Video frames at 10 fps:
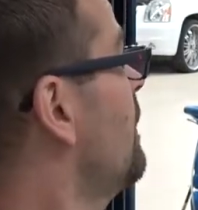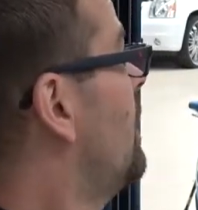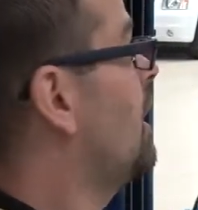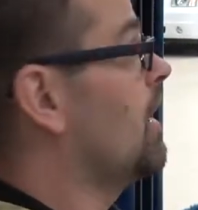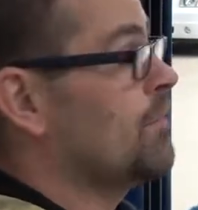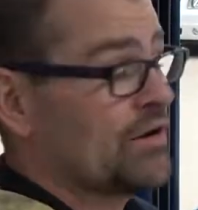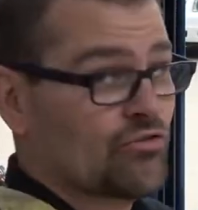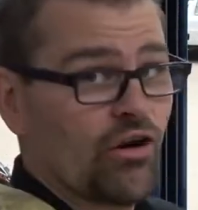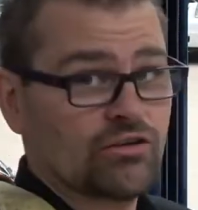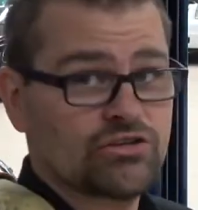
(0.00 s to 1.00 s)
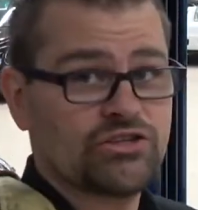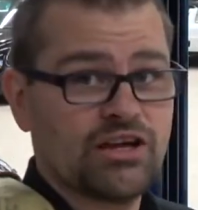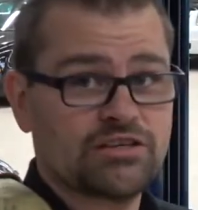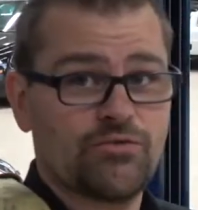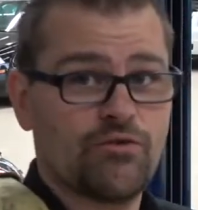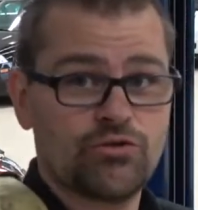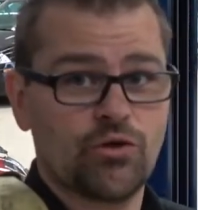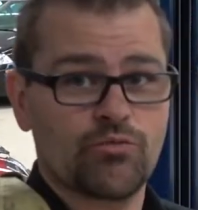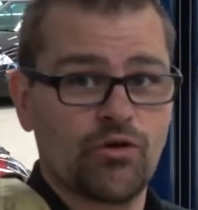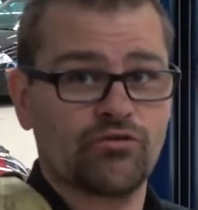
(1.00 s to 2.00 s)
Um, I strongly suggest if you're ever doing
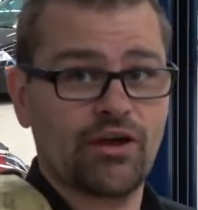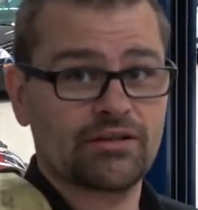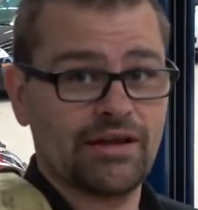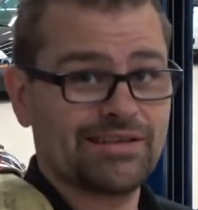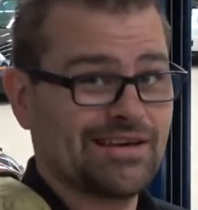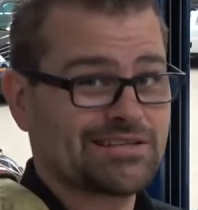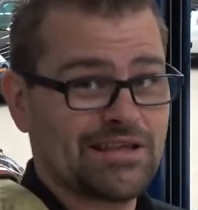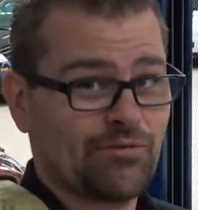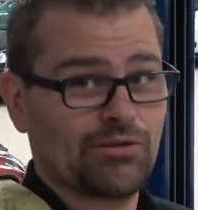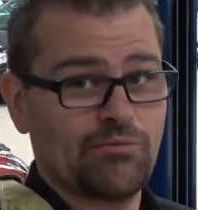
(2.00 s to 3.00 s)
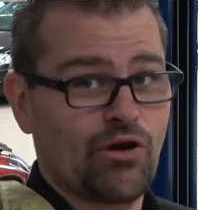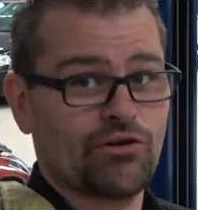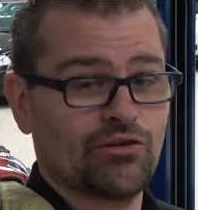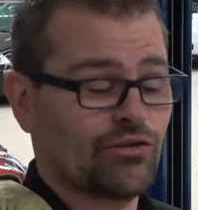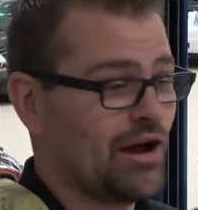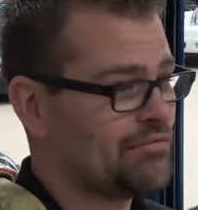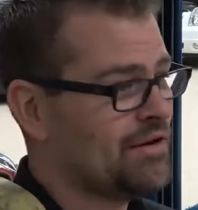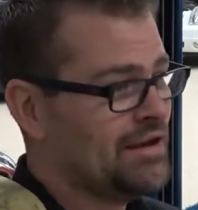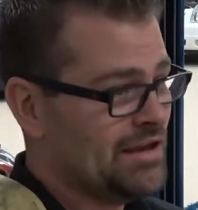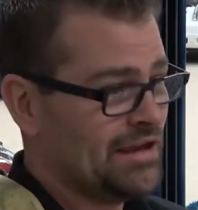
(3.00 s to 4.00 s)
a project like this, definitely mark your stuff.
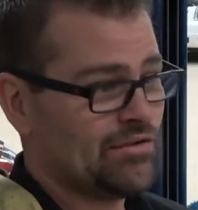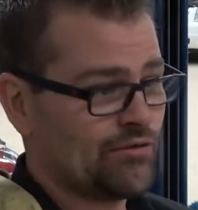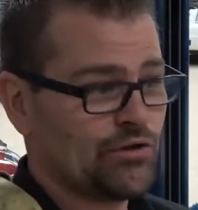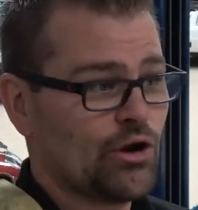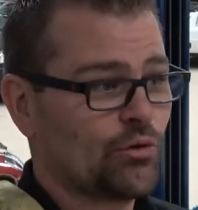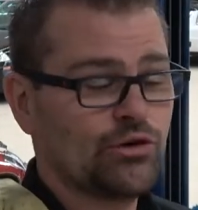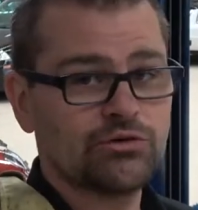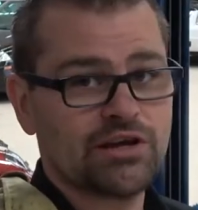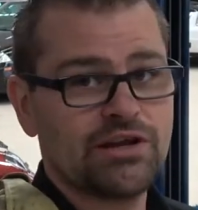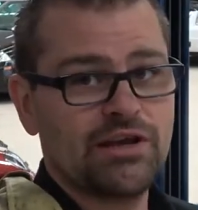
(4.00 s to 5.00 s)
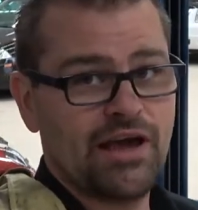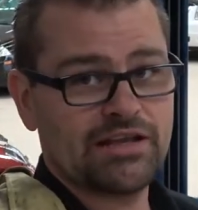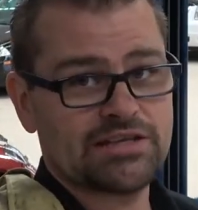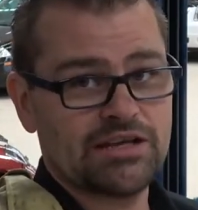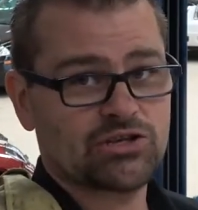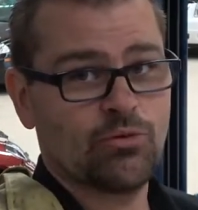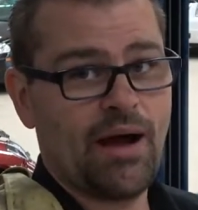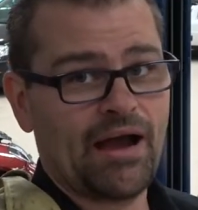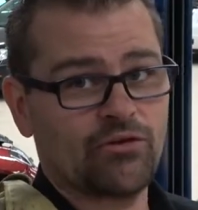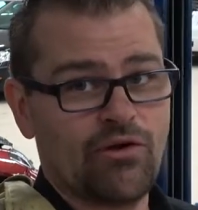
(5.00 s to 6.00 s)
Even if you don't use it, it's nice to go
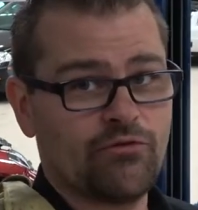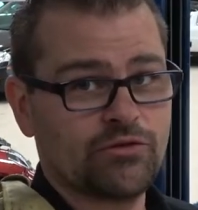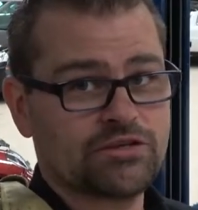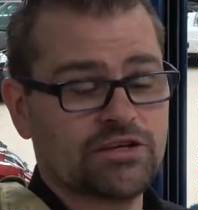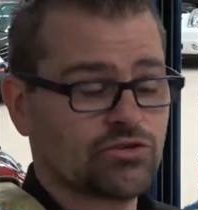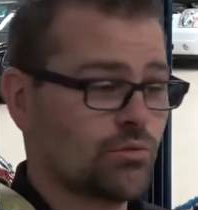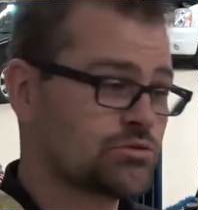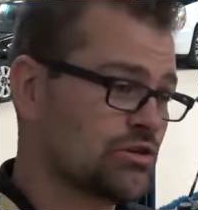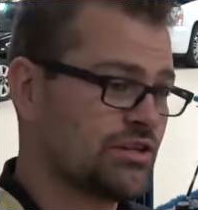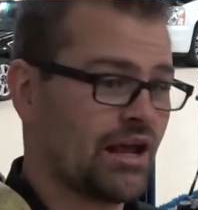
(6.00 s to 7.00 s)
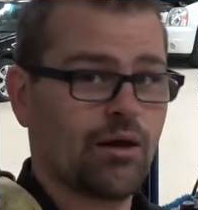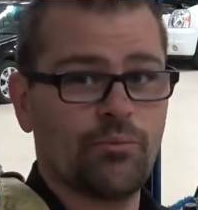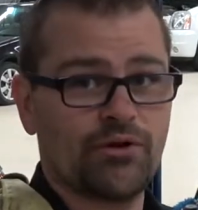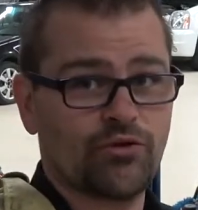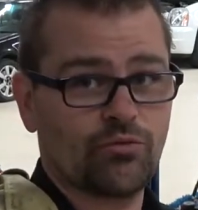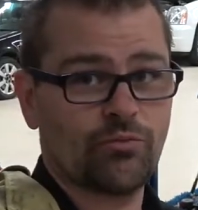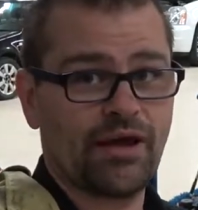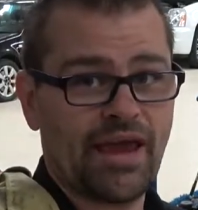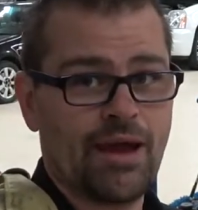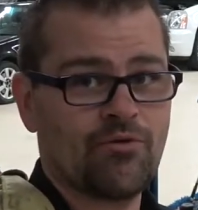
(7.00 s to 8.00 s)
back and reference it. So I'm just gonna take a couple pictures with my
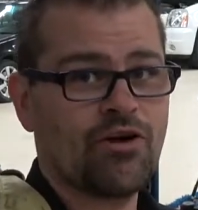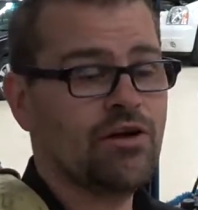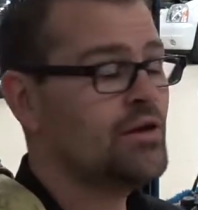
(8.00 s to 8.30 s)
camera,